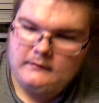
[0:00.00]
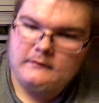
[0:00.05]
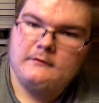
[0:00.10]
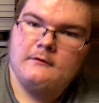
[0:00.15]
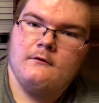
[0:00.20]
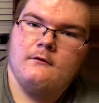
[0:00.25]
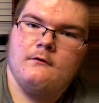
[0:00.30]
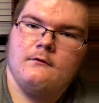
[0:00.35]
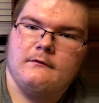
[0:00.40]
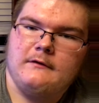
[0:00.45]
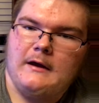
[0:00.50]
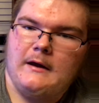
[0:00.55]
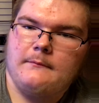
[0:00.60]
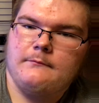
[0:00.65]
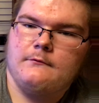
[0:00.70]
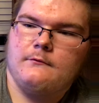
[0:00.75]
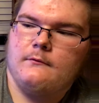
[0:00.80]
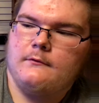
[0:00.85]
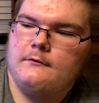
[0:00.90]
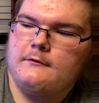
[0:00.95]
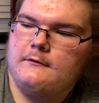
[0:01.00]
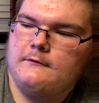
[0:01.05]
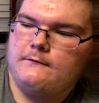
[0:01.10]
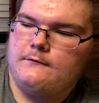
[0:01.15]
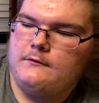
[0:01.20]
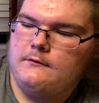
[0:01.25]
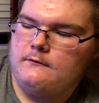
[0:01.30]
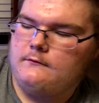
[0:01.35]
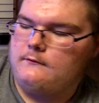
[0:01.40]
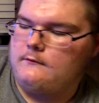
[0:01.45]
like the little adapter with it
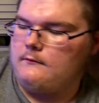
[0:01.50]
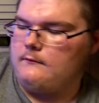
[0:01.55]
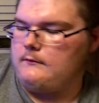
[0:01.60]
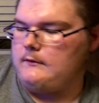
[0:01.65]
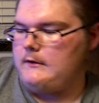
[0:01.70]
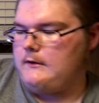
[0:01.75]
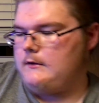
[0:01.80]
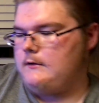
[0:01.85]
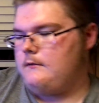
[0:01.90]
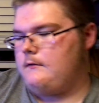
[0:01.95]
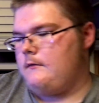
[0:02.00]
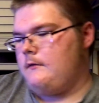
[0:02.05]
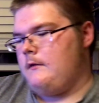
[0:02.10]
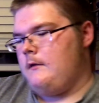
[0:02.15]
if you still need it.